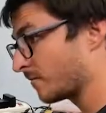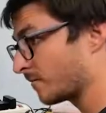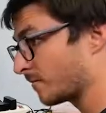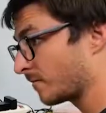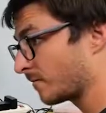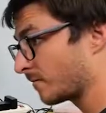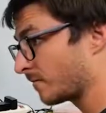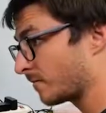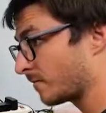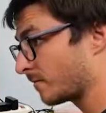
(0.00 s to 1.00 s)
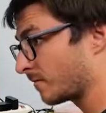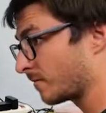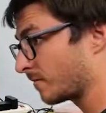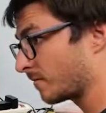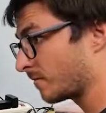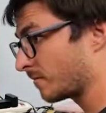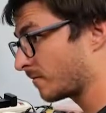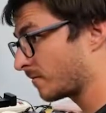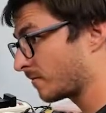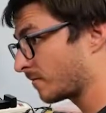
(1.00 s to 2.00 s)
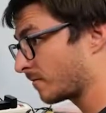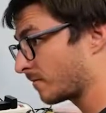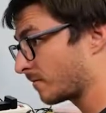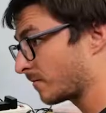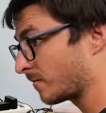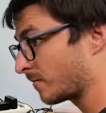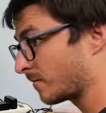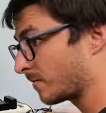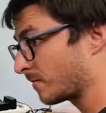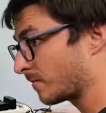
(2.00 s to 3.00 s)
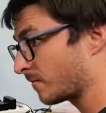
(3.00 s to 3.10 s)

(no one is talking)